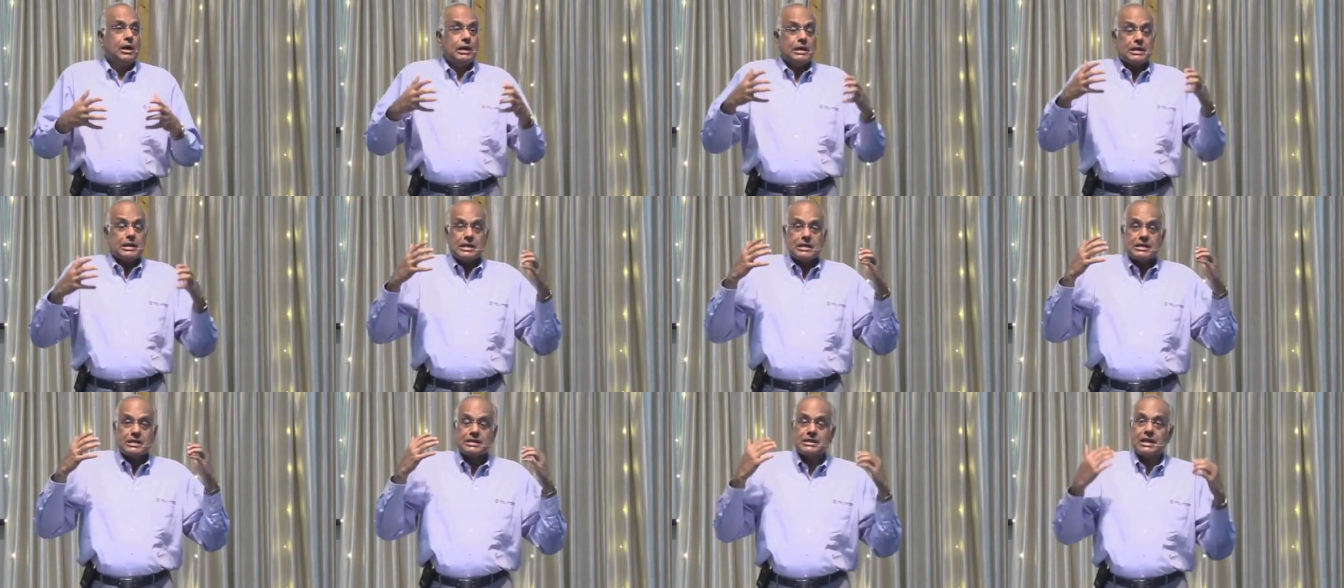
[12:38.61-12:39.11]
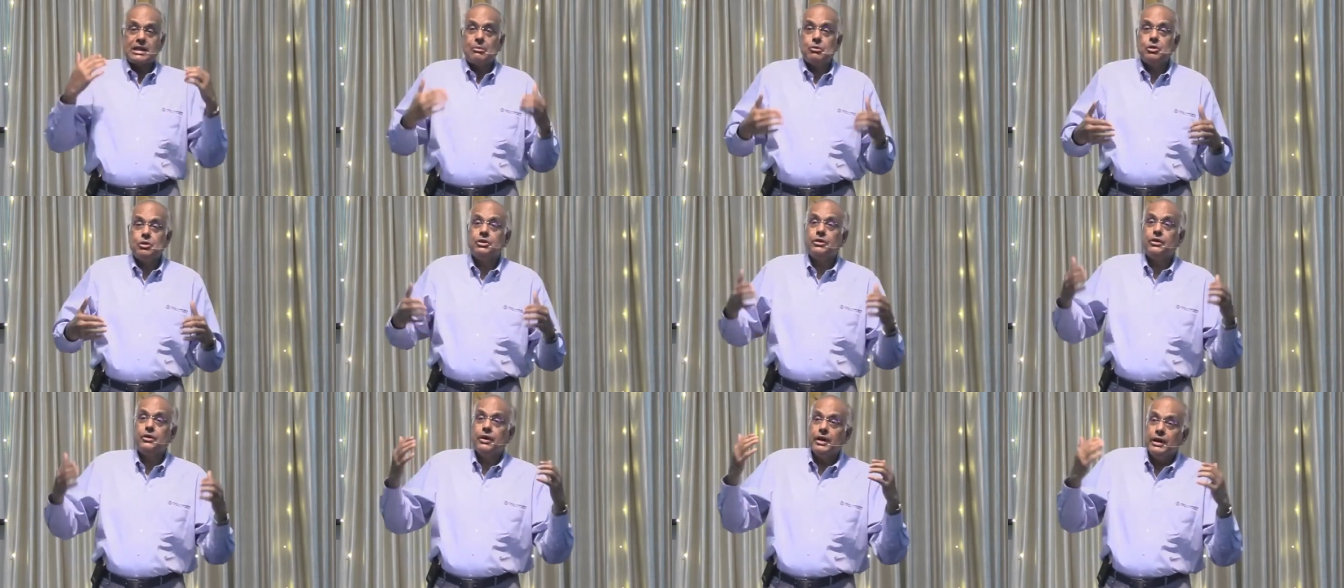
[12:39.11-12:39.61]
some of the
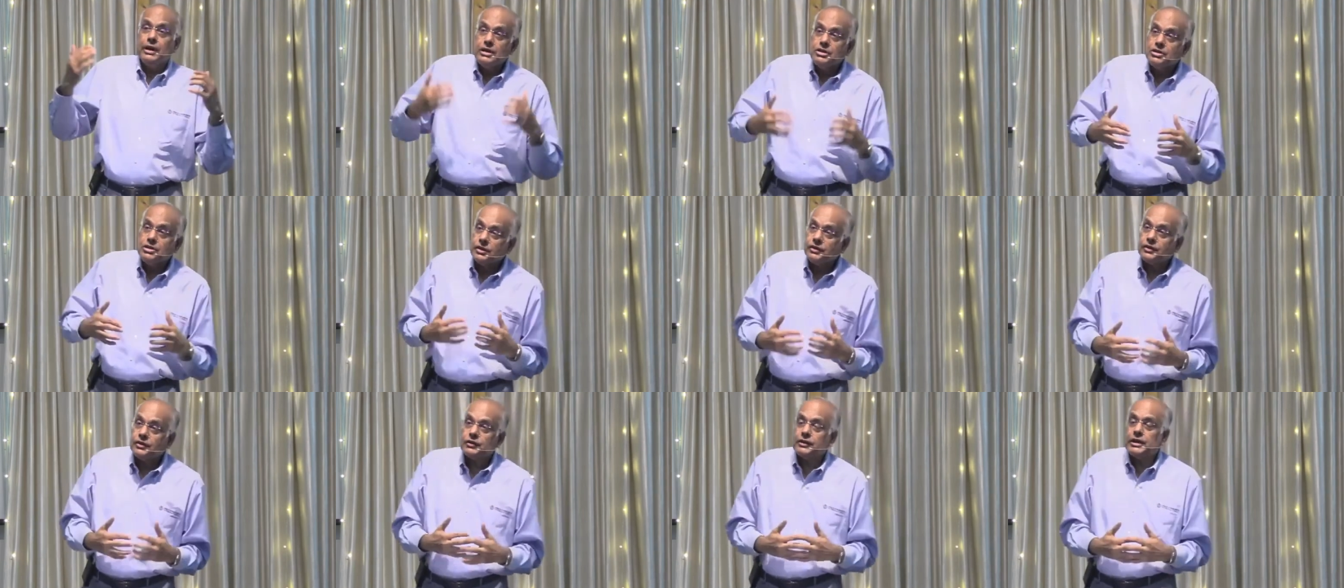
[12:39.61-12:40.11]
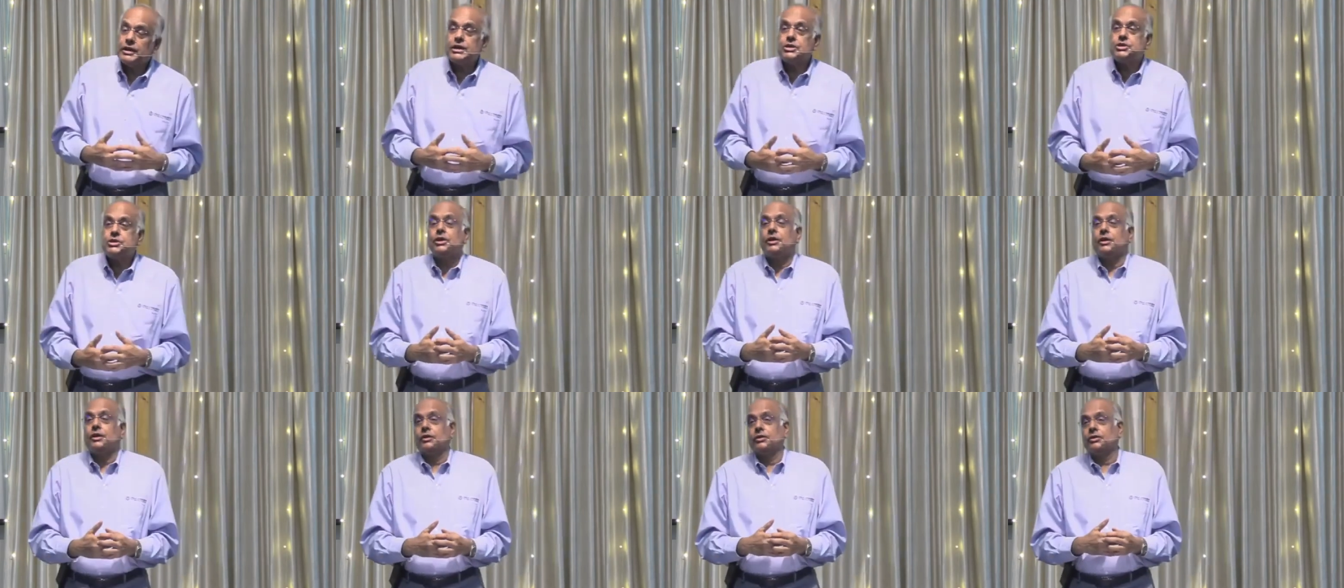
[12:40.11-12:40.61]
religious
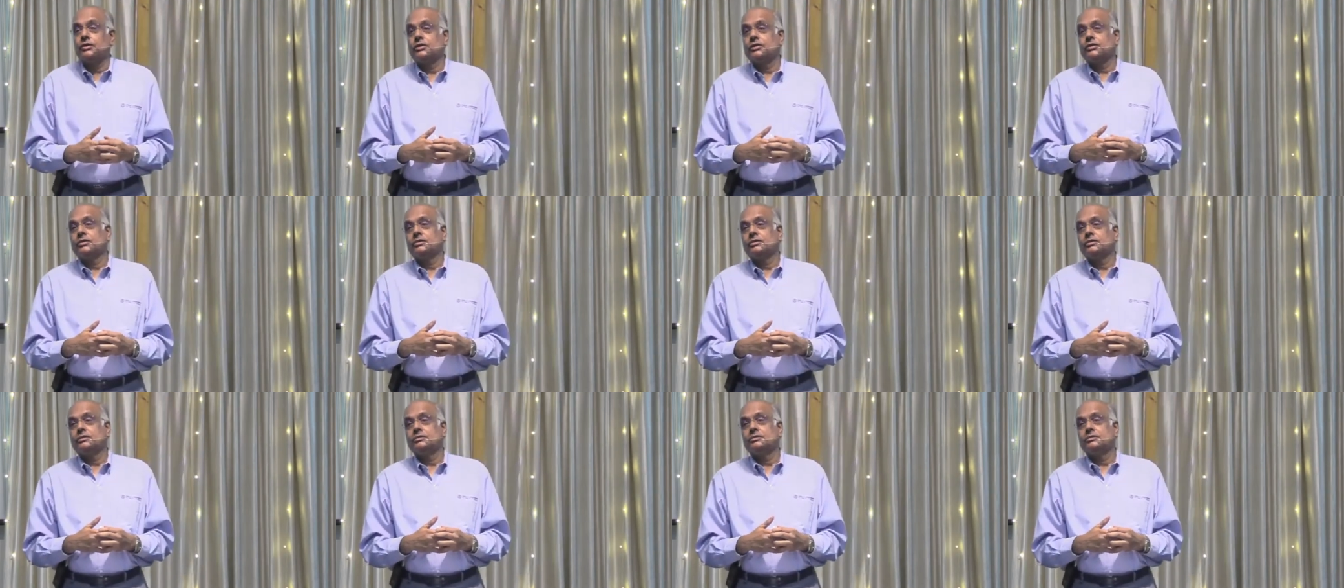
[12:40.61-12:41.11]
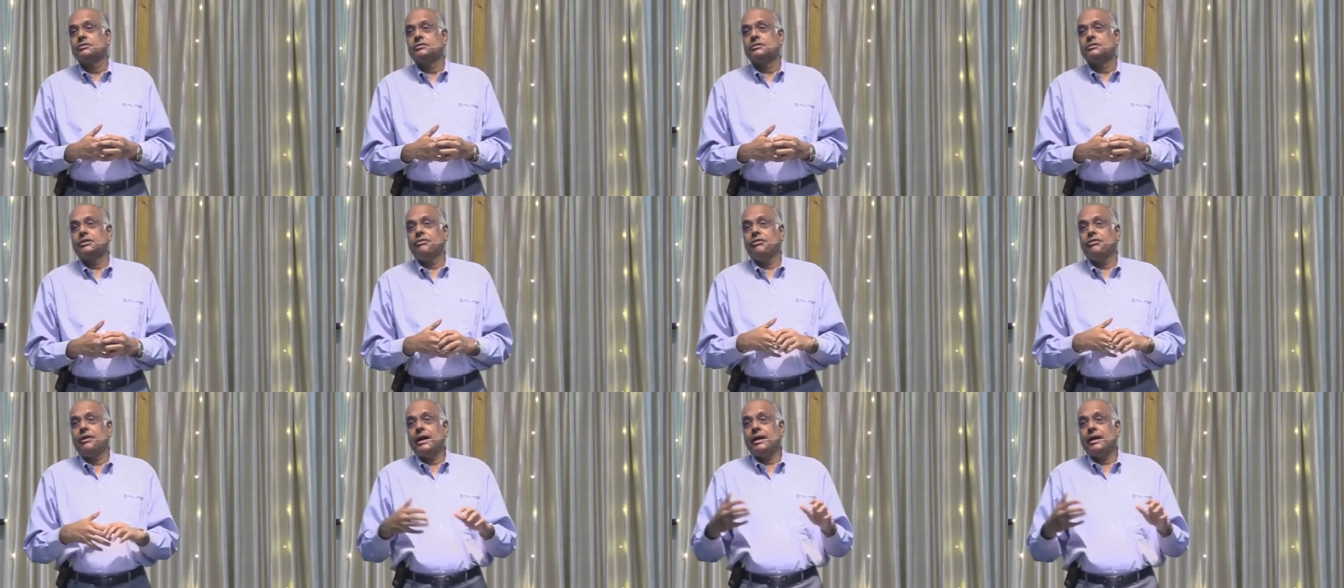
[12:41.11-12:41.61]
teachers, the
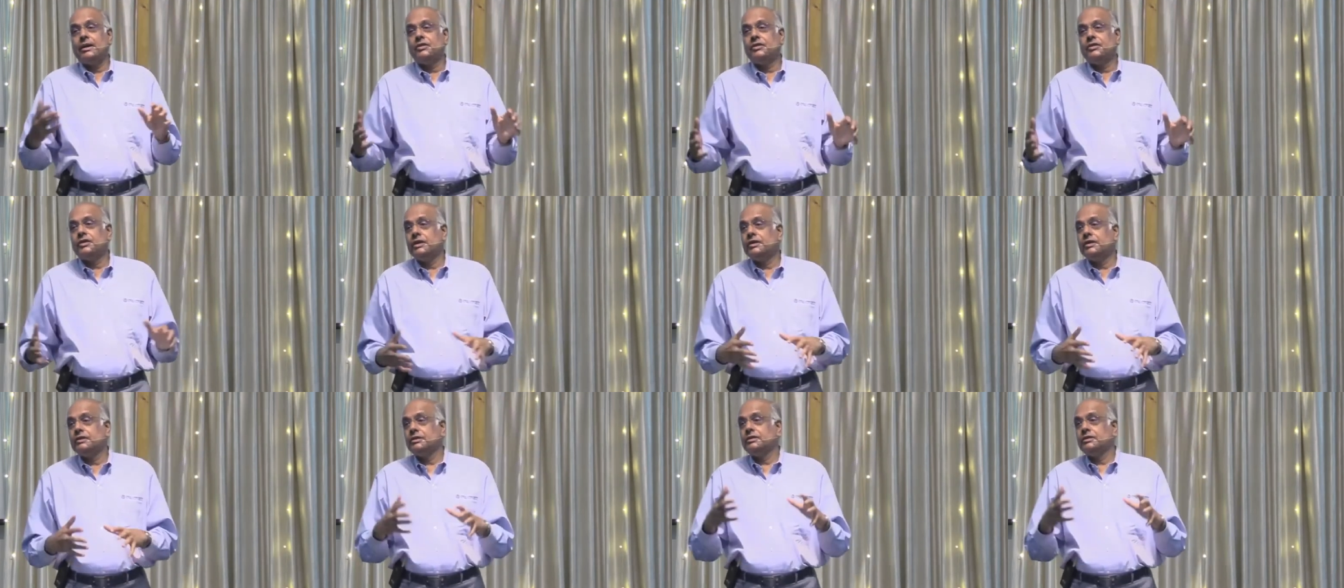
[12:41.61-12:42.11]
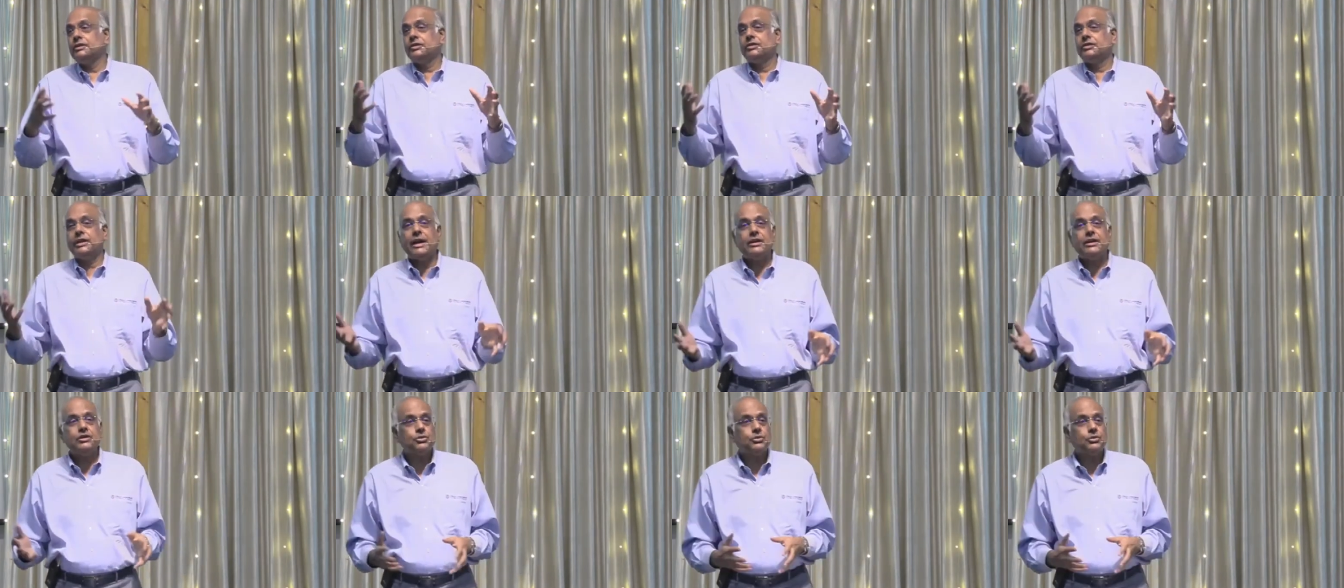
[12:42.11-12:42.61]
Pharisees and the
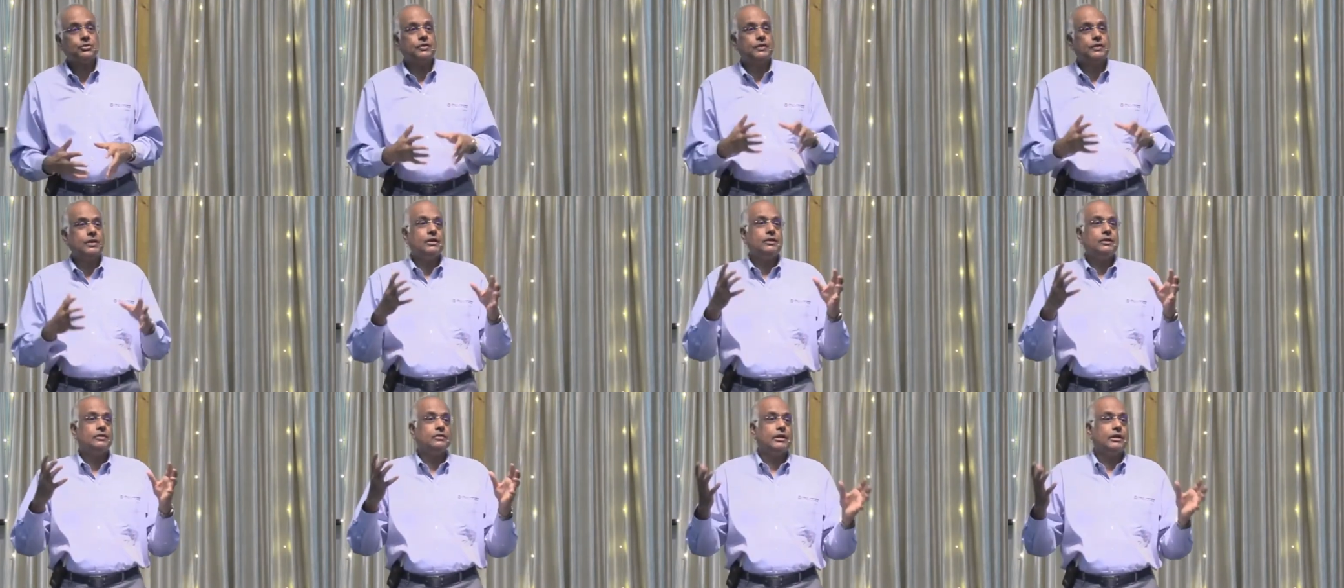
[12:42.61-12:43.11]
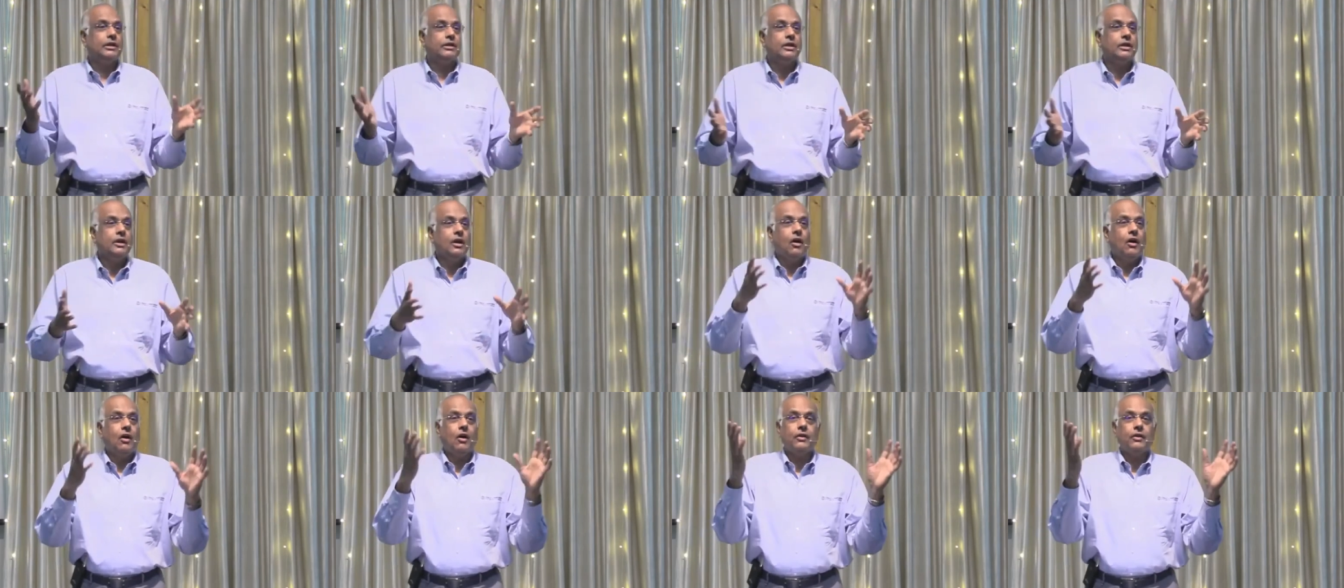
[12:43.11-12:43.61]
Sadducees, and
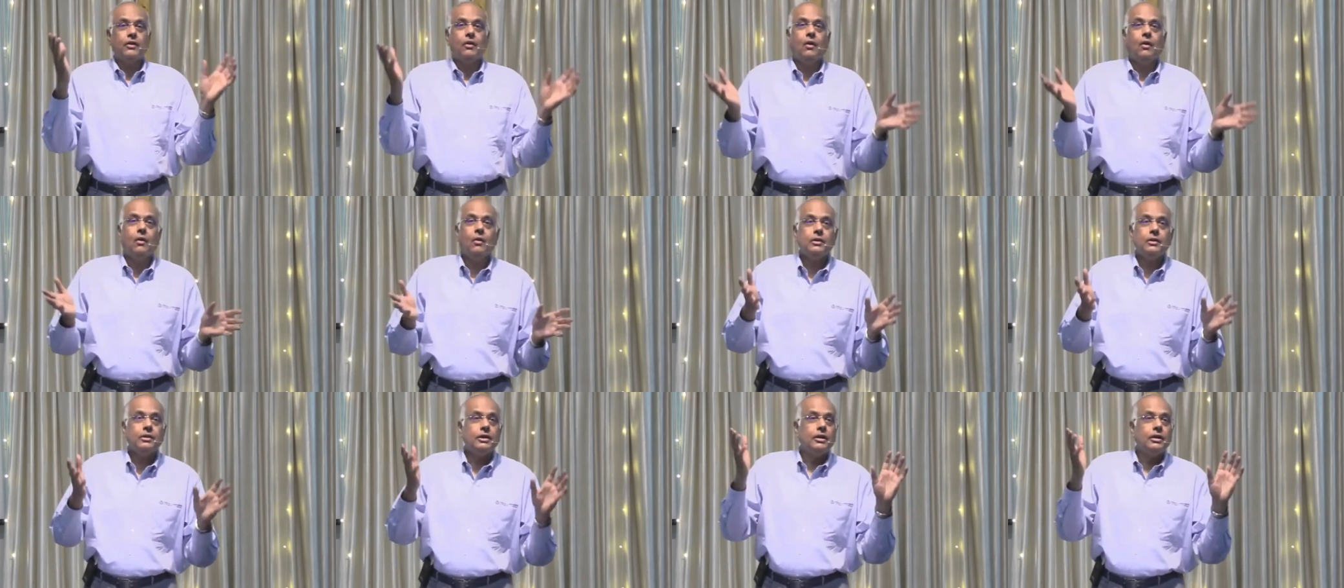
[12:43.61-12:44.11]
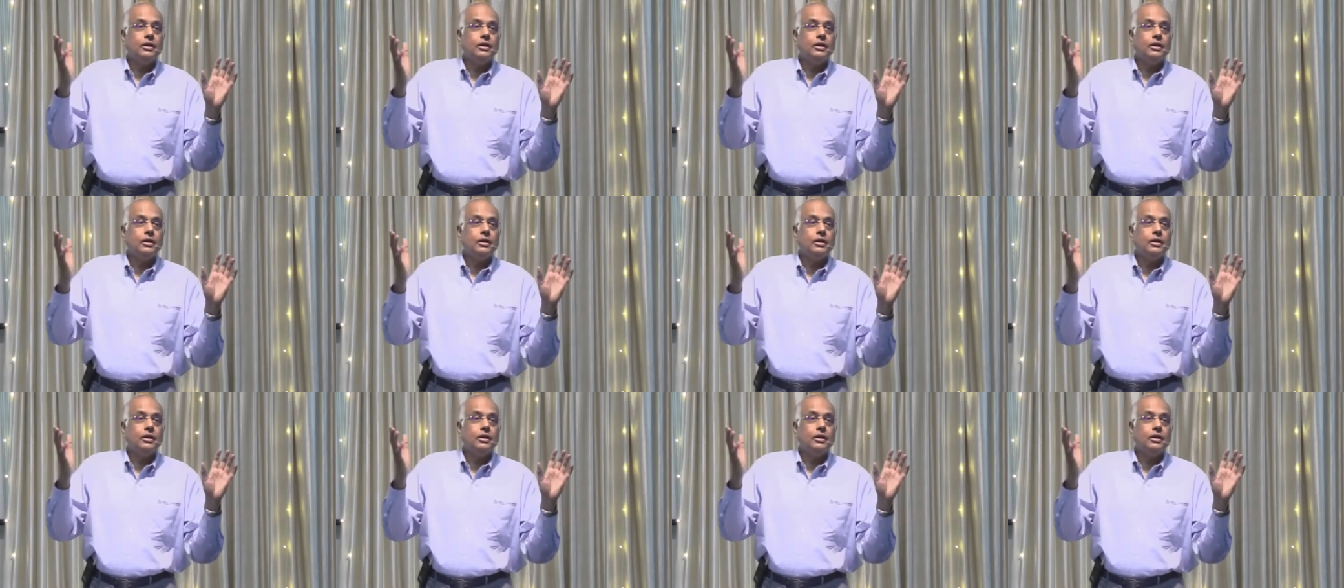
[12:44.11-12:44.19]
on all the,